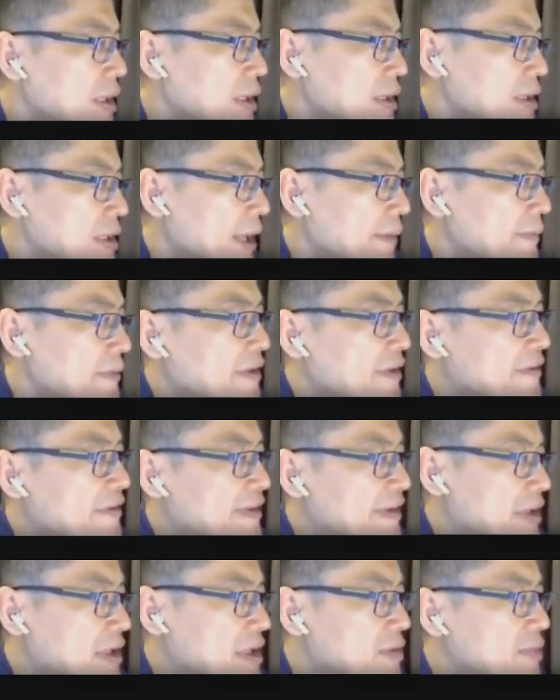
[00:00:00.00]
Types of
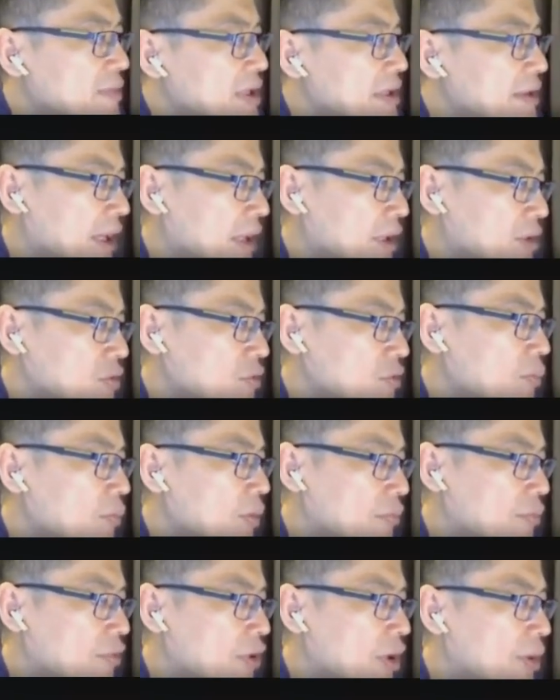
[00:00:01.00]
settlement. There are two
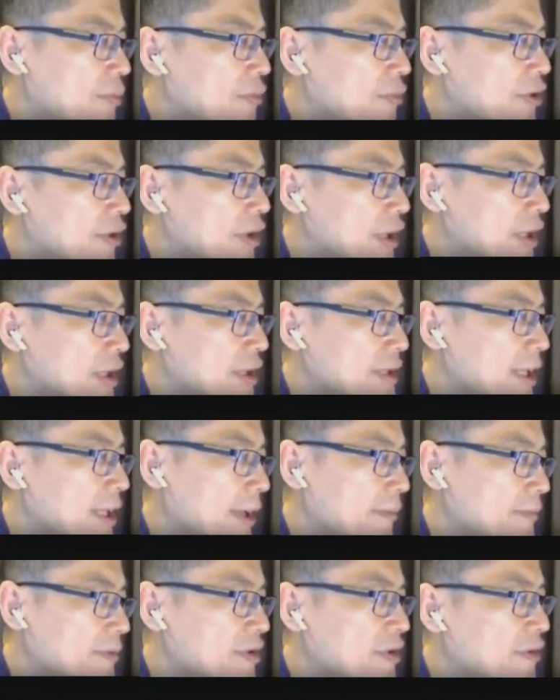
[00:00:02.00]
primary
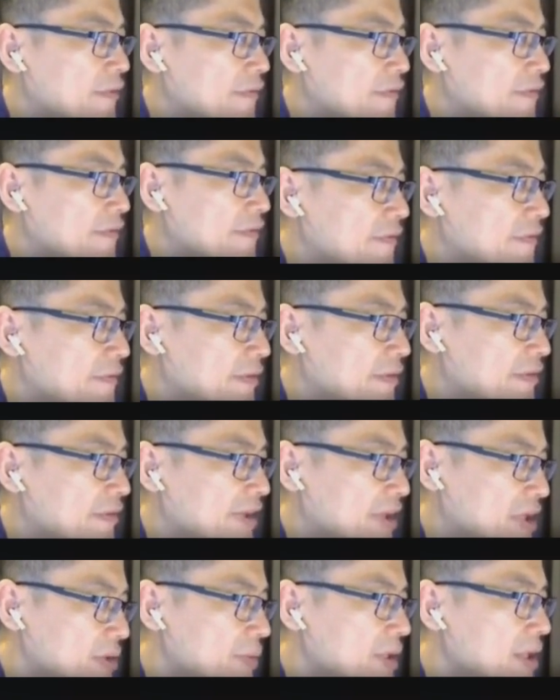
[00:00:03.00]
types of
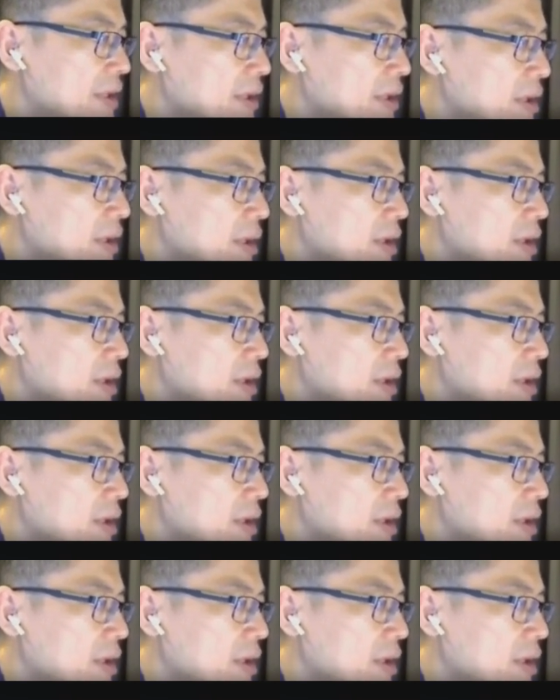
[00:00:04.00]
settlement.